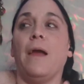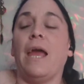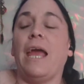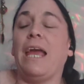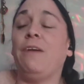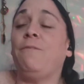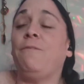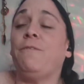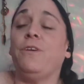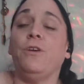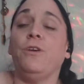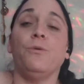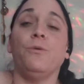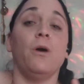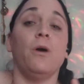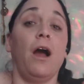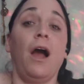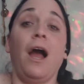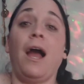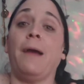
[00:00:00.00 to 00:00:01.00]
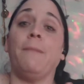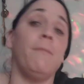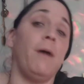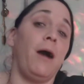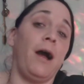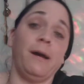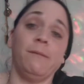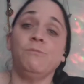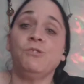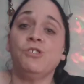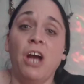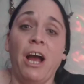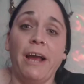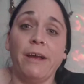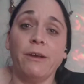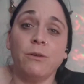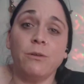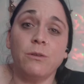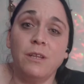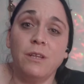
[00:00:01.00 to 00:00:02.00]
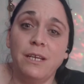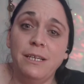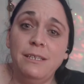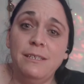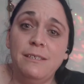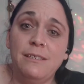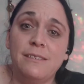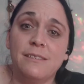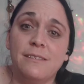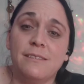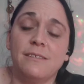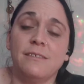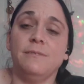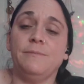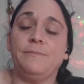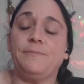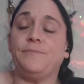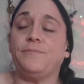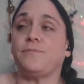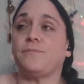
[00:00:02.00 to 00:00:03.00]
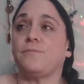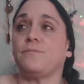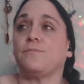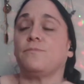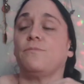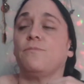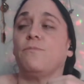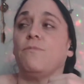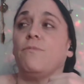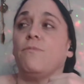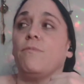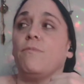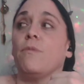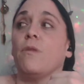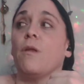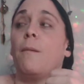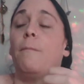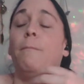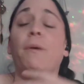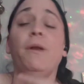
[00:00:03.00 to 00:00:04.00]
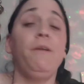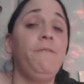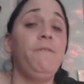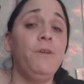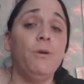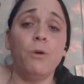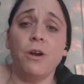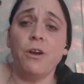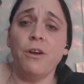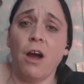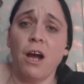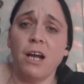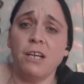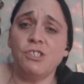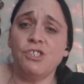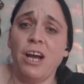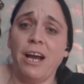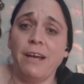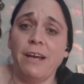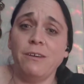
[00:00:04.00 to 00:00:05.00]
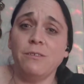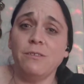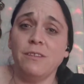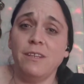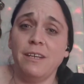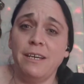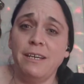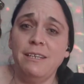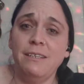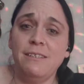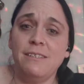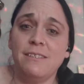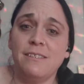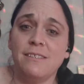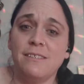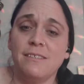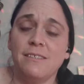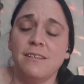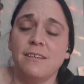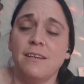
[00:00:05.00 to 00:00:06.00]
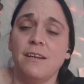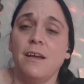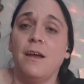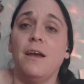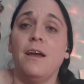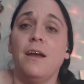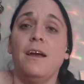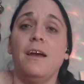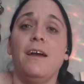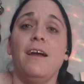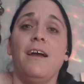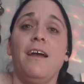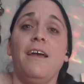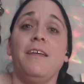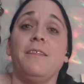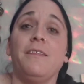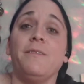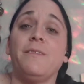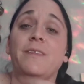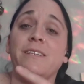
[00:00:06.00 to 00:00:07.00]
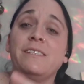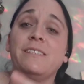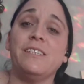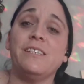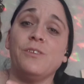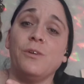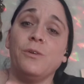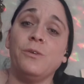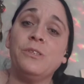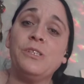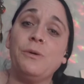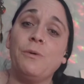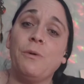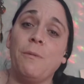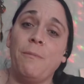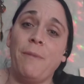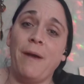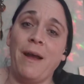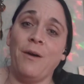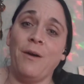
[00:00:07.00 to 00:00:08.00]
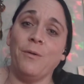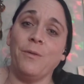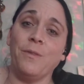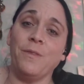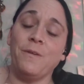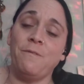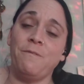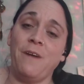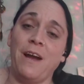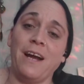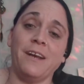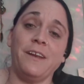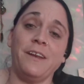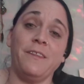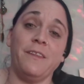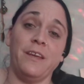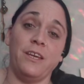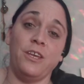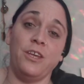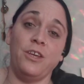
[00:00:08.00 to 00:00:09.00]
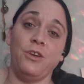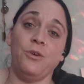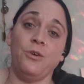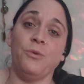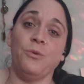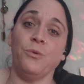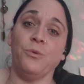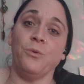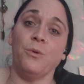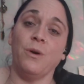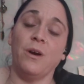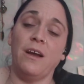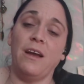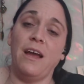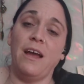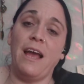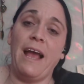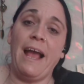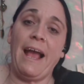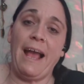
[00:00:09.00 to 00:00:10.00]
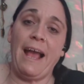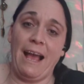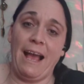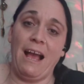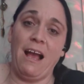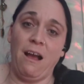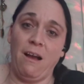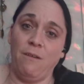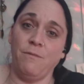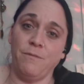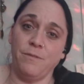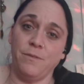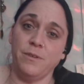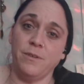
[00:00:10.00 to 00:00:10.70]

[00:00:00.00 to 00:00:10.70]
I'm childless, but if you are not childless, this is also about the fact that you have